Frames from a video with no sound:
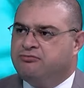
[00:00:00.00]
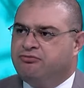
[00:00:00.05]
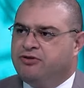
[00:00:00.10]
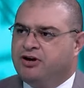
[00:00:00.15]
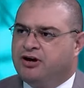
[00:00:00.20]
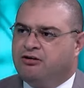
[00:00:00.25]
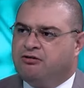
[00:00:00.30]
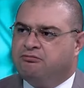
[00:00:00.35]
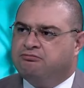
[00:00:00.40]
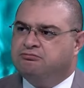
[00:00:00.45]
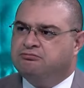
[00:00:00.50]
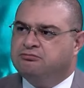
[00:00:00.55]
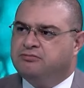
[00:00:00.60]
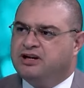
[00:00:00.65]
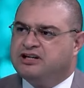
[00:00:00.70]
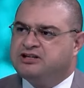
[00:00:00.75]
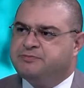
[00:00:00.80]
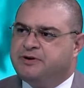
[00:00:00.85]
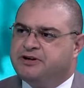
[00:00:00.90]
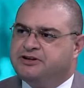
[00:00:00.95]
there are
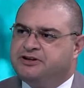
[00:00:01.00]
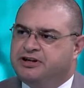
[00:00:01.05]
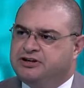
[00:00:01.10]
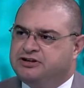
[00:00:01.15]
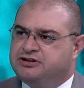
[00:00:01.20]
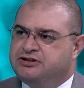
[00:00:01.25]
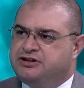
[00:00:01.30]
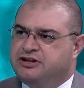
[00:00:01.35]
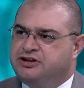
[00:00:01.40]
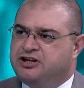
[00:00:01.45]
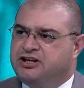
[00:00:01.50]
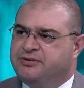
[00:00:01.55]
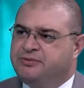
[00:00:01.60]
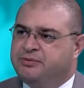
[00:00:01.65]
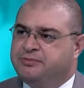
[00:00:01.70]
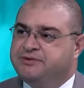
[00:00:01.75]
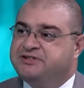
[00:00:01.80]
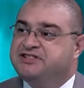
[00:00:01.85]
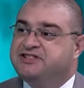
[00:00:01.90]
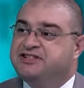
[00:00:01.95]
expectations that there
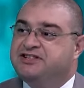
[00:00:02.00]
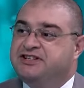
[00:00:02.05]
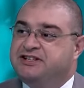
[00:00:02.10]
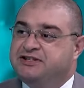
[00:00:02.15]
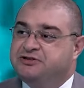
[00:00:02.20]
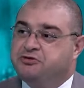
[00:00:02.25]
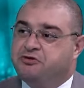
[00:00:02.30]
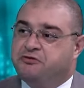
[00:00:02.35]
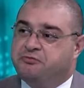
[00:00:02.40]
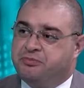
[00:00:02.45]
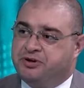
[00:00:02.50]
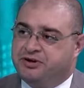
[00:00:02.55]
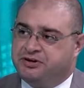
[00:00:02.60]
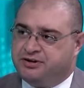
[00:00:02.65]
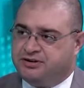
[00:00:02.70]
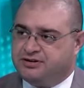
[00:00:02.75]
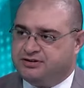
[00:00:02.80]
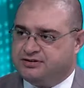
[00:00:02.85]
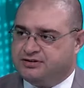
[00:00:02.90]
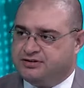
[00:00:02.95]
will be series of
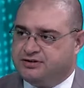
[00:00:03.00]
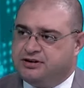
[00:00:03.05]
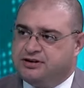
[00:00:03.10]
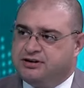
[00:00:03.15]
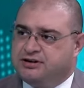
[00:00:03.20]
meetings.